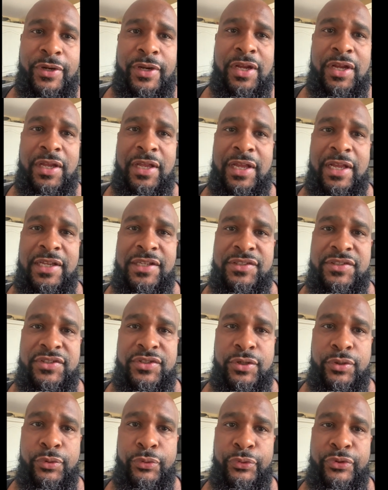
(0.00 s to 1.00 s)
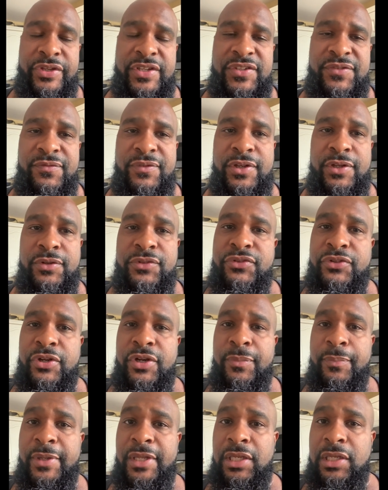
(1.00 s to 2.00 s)
on, guys? So this video is going
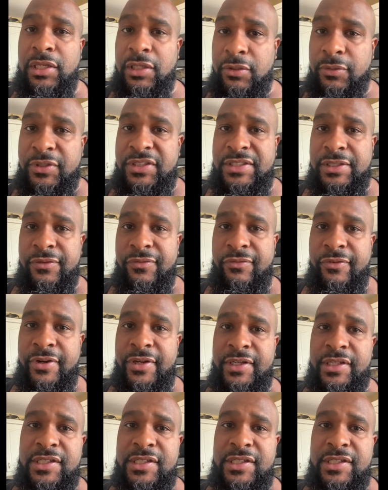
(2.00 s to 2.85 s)
to be a little different.